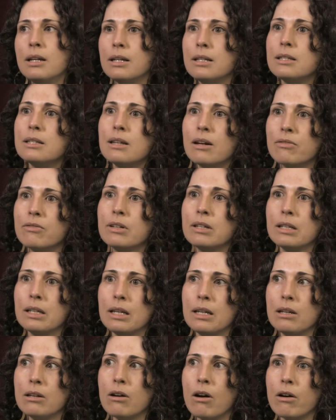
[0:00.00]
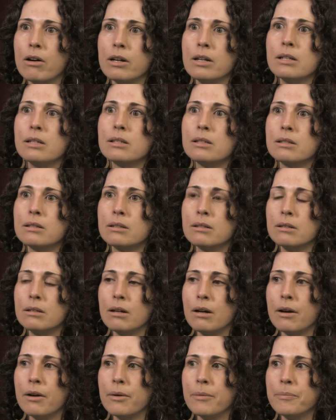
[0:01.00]
it's definitely artists
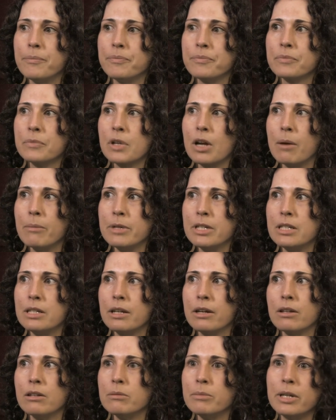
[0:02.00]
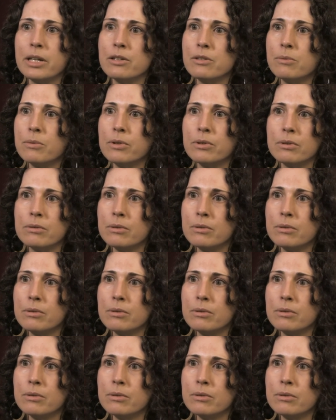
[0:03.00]
coming together, because